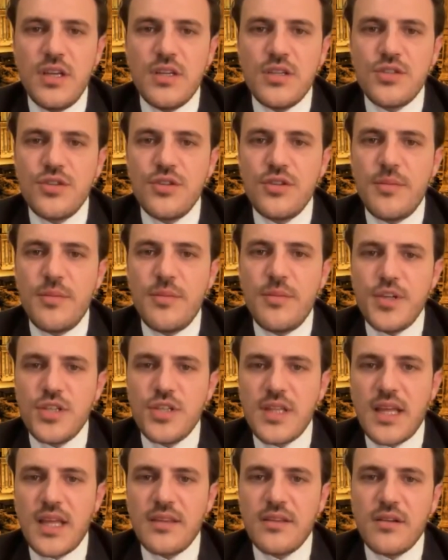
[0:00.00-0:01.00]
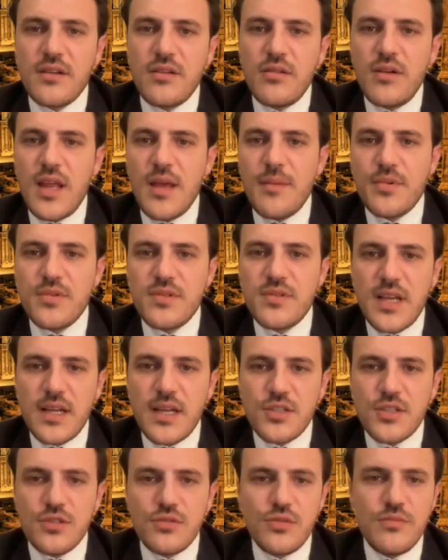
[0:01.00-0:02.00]
should the patient undergo
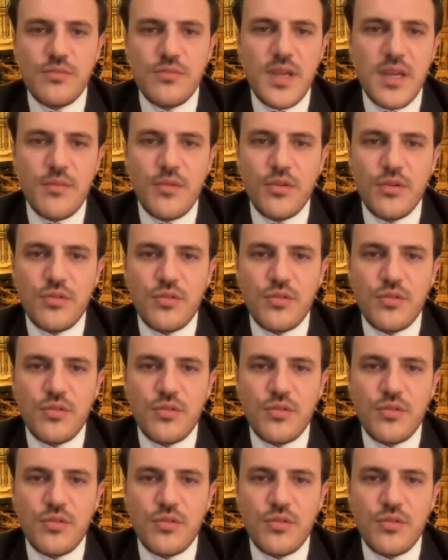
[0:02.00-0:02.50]
liposuction to be able